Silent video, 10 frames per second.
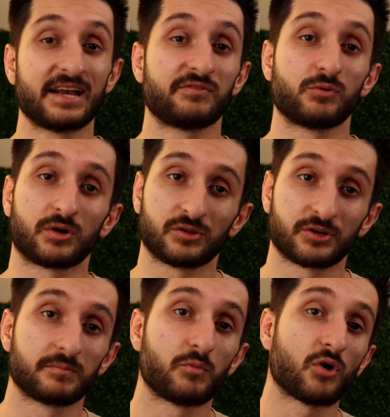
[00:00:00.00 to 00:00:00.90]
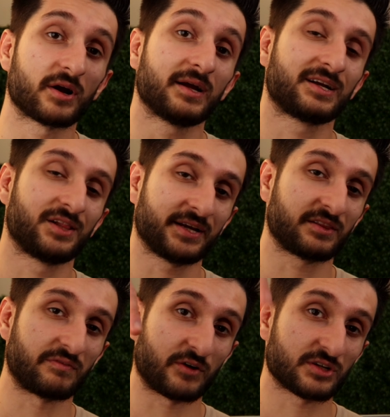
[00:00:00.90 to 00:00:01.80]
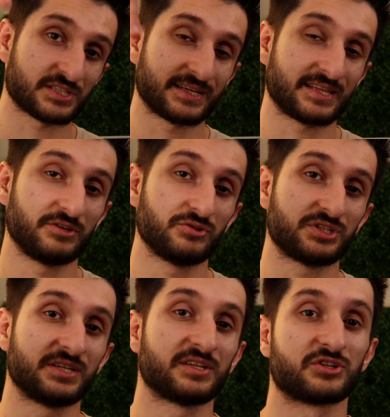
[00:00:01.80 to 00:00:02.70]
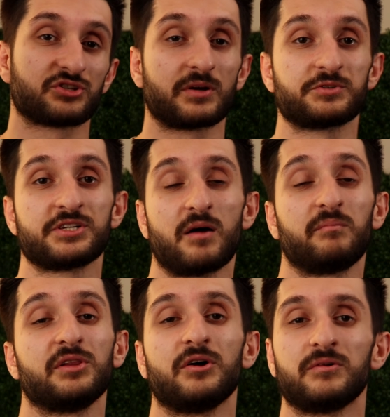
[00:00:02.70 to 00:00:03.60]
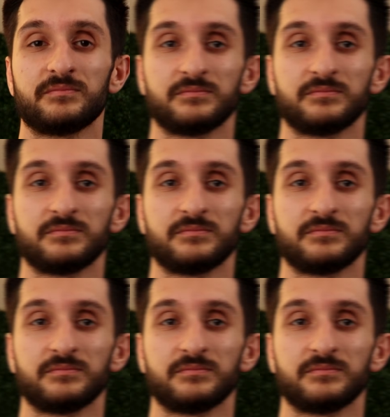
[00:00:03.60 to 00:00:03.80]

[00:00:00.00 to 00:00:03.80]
if you want to learn more, click the first link that you see in the description down below.